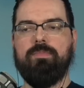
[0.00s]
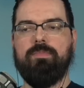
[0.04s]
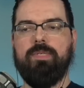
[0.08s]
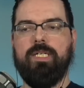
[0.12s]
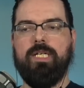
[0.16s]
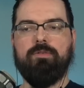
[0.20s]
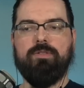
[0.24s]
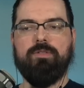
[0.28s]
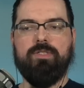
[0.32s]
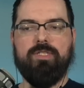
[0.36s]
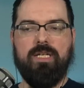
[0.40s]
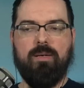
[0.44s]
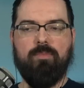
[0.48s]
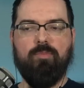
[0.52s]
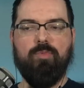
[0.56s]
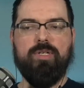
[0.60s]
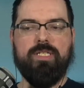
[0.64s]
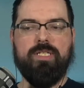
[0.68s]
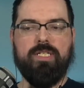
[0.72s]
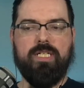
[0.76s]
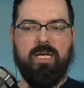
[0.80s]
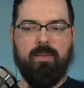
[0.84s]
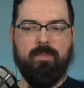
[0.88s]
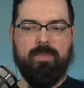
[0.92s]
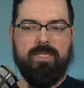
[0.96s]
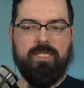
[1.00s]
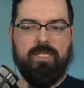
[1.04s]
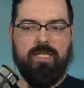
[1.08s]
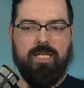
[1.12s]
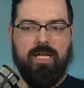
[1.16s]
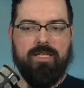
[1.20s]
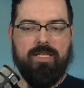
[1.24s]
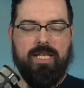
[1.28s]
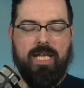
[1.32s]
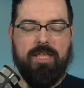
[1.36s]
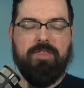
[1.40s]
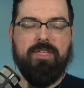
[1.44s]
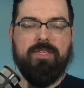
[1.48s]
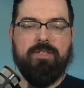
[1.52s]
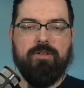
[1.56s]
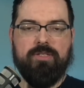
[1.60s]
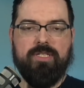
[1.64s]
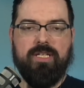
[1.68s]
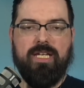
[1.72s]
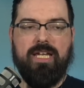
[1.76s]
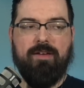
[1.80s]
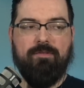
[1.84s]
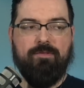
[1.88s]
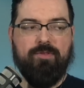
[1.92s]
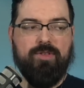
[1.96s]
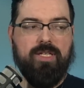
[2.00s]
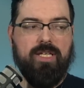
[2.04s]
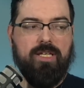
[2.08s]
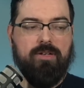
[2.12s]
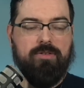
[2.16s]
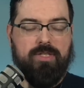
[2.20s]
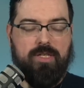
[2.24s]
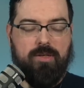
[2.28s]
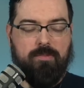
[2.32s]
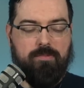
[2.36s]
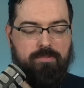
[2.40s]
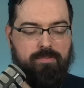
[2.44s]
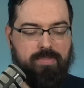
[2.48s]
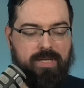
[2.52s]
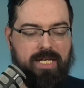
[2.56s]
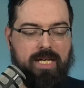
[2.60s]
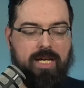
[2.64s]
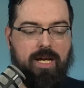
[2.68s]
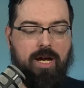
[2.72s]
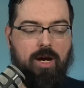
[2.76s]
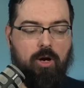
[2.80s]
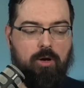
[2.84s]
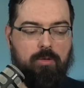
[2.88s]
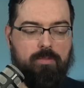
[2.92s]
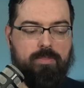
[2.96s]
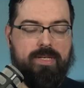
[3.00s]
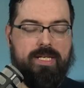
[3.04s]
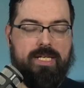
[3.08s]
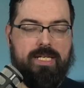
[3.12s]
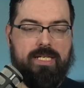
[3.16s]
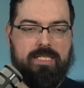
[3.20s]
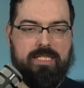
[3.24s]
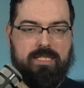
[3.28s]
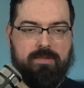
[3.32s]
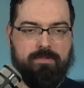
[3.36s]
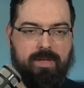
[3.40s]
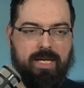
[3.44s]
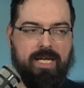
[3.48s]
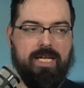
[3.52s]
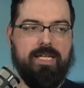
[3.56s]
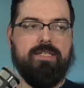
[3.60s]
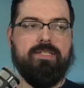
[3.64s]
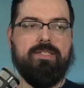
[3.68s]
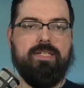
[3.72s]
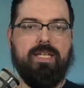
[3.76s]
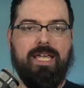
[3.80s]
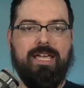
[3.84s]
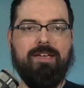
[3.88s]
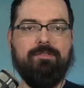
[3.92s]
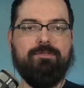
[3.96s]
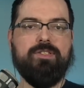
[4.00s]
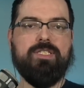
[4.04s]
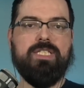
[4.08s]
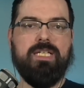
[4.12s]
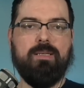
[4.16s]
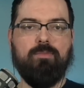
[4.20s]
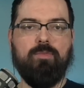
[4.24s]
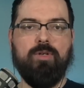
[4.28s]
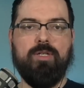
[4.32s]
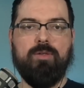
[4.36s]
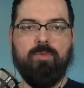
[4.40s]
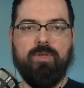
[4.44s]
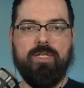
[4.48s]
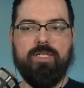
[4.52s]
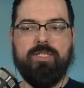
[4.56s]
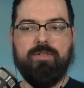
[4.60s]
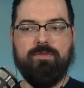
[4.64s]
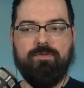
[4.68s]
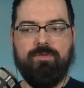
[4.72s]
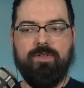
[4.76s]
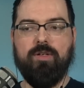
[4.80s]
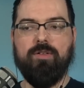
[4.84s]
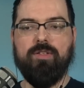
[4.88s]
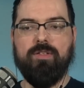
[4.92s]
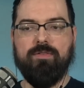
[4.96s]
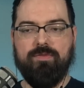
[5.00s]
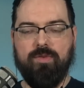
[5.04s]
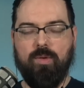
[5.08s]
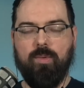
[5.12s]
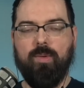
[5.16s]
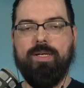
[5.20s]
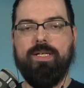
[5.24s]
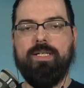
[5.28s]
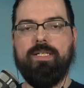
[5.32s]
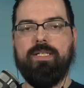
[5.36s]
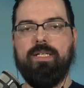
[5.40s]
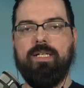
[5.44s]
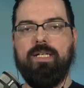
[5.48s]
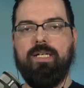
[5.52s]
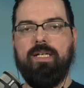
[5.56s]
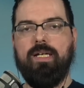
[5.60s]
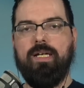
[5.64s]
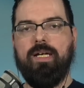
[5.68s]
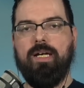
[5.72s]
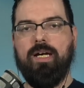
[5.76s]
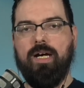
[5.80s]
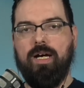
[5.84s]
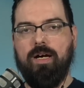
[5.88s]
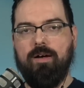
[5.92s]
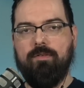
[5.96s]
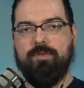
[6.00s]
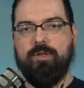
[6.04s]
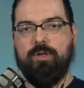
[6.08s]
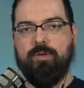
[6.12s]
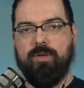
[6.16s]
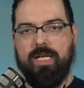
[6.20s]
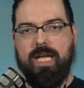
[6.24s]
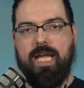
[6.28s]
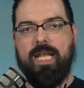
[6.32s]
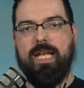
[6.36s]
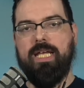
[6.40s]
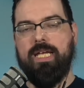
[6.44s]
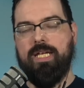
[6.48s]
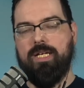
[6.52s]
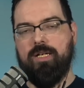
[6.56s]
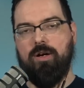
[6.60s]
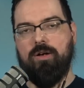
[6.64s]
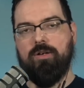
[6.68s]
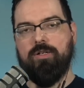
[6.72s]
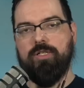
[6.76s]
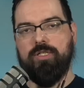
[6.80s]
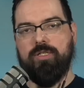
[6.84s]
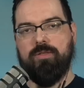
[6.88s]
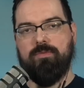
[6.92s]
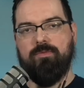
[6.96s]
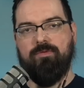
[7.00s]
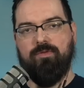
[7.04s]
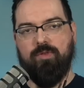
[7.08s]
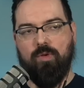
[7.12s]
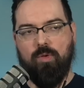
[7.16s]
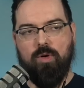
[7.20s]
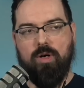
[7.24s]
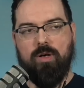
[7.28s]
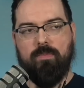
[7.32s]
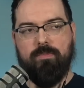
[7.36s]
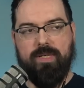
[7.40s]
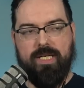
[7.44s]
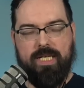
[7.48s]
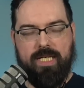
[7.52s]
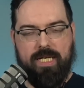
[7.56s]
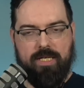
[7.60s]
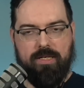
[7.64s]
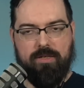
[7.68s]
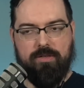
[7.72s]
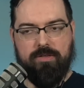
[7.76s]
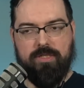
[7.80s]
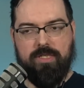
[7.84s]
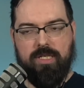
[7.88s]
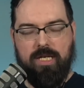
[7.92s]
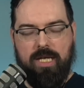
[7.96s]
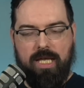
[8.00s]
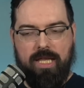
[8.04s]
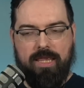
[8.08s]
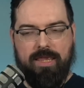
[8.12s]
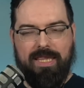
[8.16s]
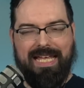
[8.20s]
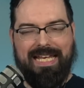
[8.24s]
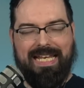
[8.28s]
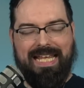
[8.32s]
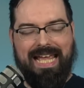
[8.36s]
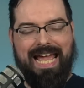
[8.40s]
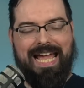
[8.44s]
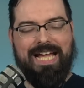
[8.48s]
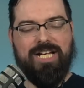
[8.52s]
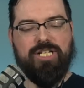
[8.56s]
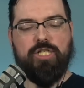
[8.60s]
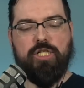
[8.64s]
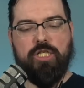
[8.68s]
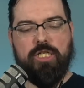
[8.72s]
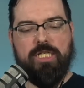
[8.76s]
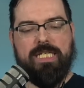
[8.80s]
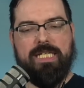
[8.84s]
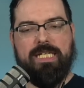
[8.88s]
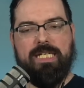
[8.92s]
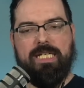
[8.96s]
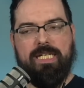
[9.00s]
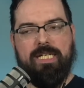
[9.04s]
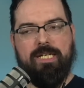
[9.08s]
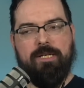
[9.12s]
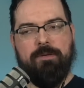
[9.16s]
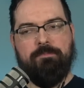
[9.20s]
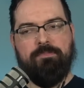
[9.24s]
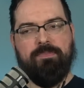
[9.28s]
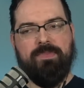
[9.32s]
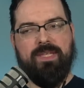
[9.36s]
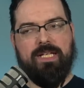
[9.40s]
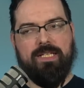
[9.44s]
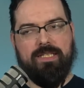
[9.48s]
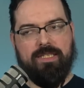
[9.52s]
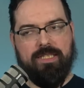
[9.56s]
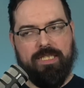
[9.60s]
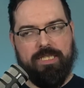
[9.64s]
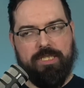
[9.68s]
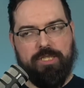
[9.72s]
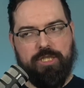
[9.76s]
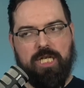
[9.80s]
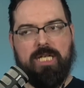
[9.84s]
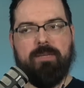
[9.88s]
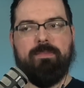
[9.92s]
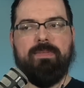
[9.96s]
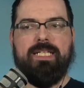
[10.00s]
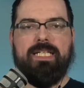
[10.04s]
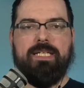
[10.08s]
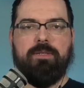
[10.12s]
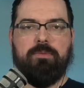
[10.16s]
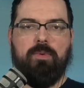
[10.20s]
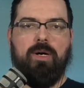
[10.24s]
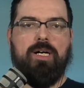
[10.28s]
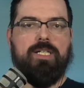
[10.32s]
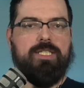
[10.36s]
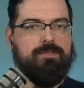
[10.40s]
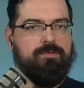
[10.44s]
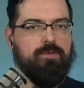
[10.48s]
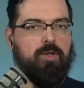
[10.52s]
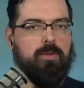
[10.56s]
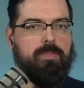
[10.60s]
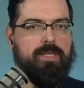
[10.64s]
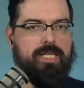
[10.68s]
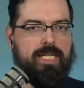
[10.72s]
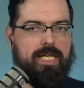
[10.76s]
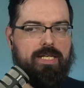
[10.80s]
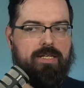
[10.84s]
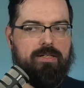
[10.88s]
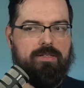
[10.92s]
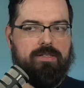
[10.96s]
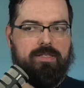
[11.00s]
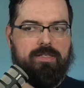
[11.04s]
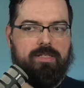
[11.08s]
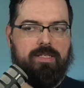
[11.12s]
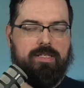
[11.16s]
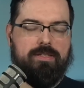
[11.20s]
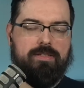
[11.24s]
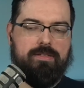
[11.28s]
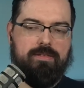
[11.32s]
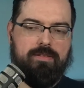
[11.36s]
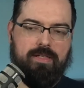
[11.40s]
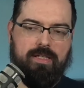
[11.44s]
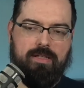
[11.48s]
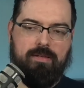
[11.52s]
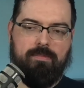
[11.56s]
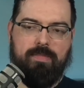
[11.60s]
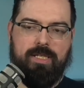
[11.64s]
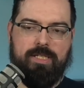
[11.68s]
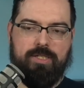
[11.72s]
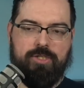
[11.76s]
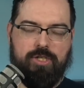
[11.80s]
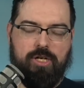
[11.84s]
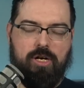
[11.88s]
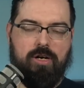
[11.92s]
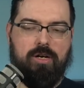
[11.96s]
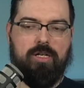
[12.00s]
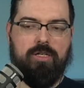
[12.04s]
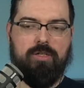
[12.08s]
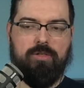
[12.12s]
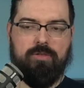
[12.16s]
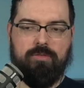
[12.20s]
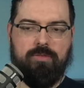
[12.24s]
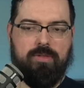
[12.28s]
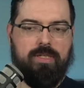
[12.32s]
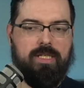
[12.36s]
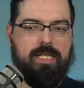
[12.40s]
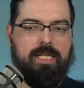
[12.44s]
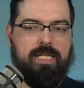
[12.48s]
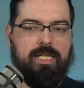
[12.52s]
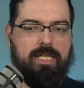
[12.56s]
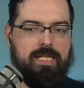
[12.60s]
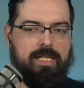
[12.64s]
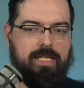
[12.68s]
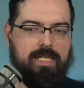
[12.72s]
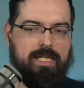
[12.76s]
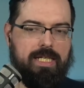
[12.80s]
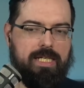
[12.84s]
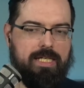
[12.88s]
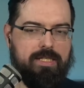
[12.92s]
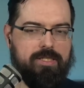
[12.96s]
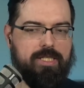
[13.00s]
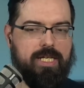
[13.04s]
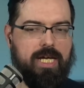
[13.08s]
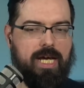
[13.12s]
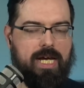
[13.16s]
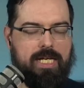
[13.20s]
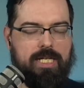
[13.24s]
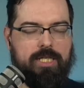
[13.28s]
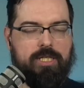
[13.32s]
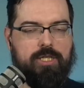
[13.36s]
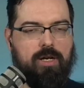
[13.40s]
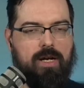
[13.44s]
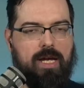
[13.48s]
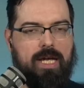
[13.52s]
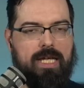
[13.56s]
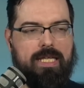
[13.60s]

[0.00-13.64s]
someone to come into, I think if there's a big opening space, if someone wanted to fill the void of creating an Arch for beginners that actually legitimately was for beginners, because Manjaro is kind of trying